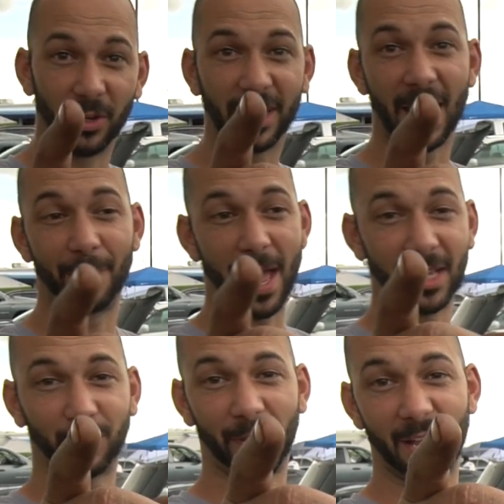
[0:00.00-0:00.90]
only got
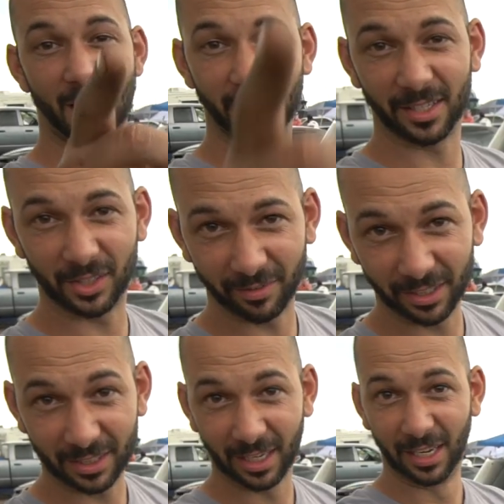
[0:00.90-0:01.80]
passed by a Honda
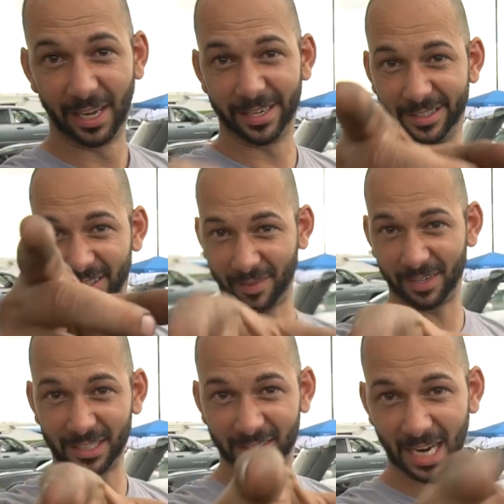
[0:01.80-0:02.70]
Civic and a
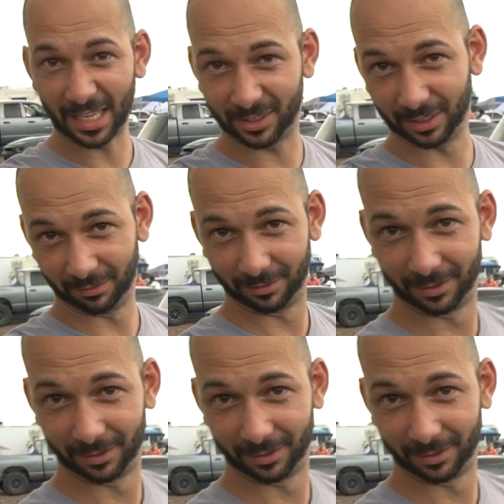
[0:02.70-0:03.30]
70s Datsun.